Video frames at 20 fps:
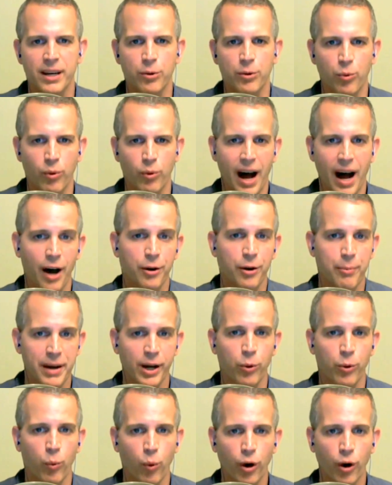how to
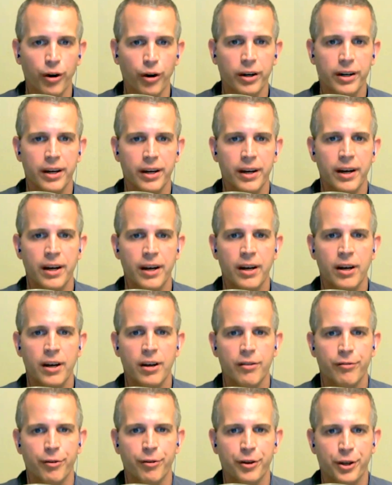make it work
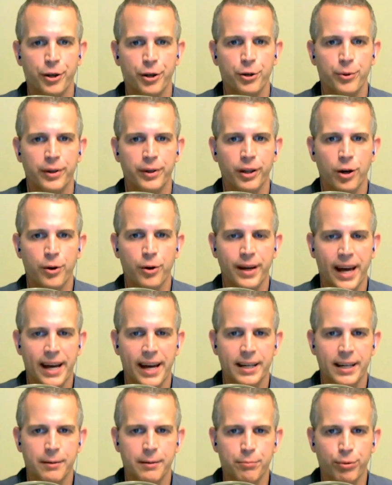for you in
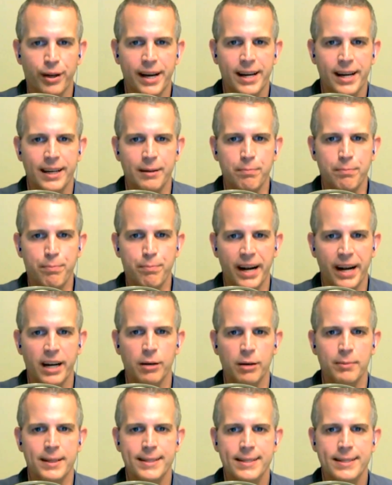locating plant
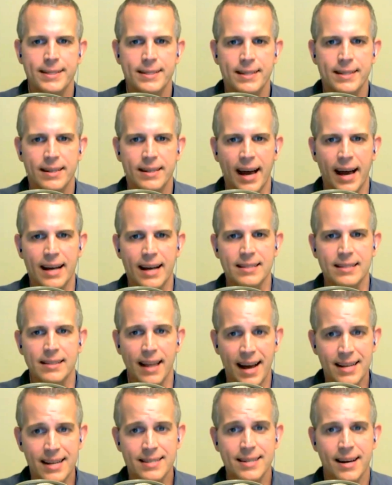impairments. As
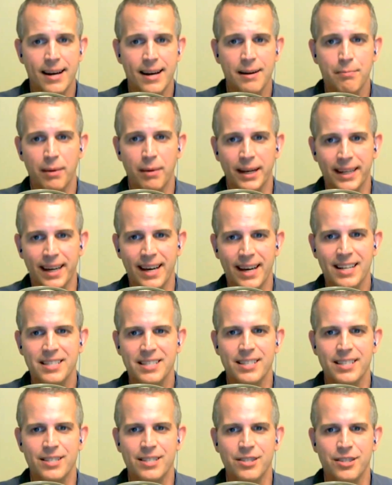last time, my
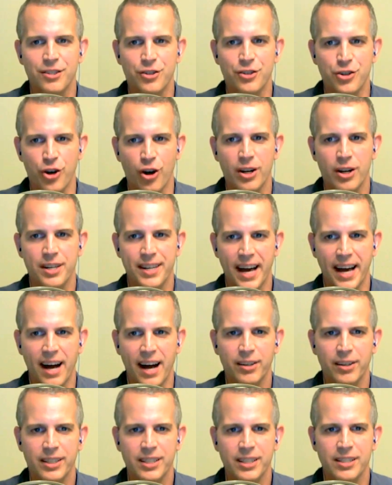guest is John
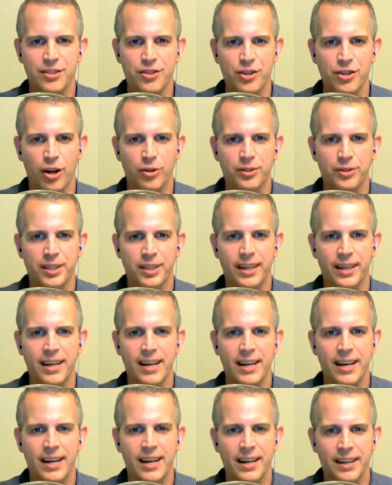Downey, consulting
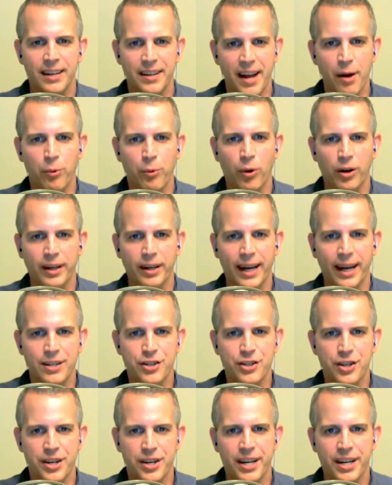network
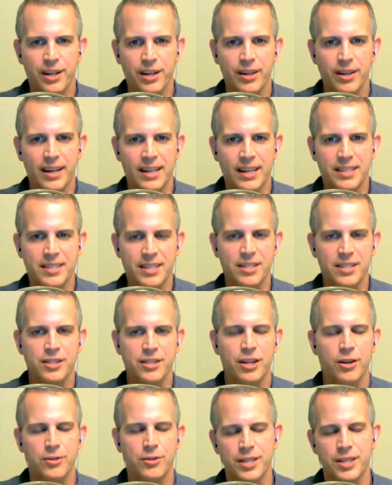engineer at
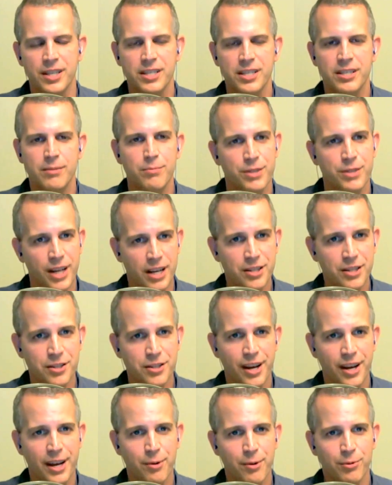Cisco Systems.
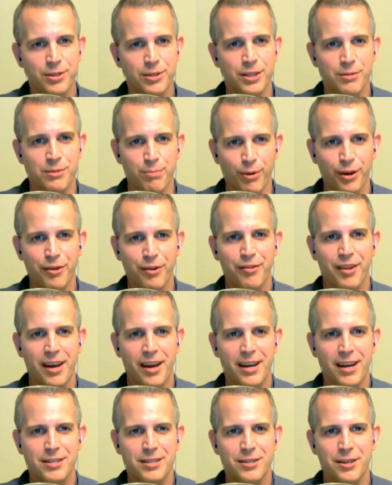Yesterday was his
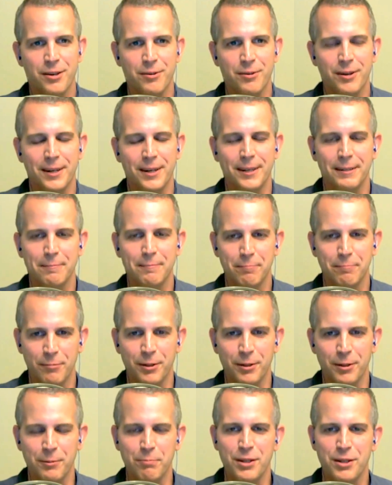birthday, so
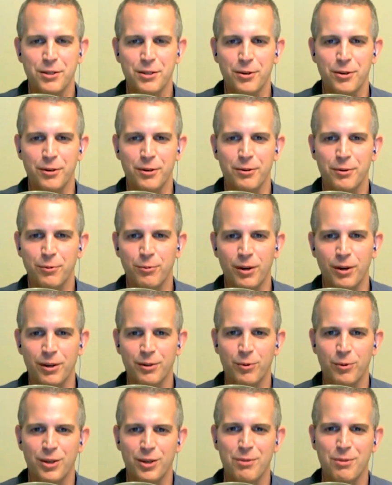you can be sure to
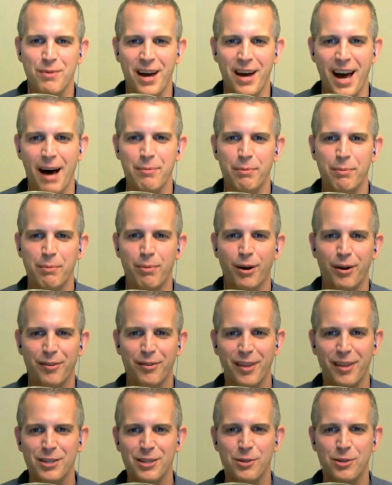wish him a happy
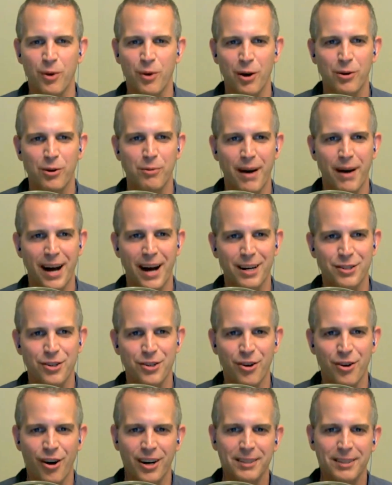birthday. So welcome back,
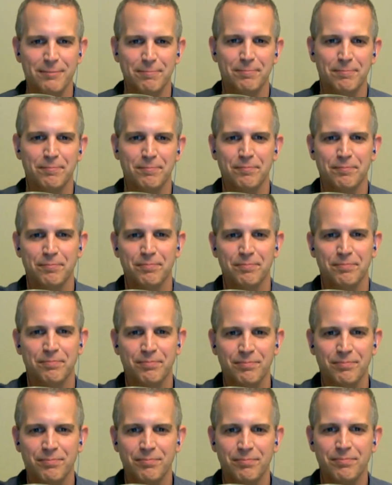John.
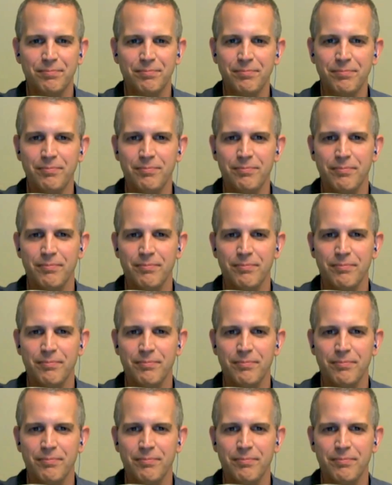Thanks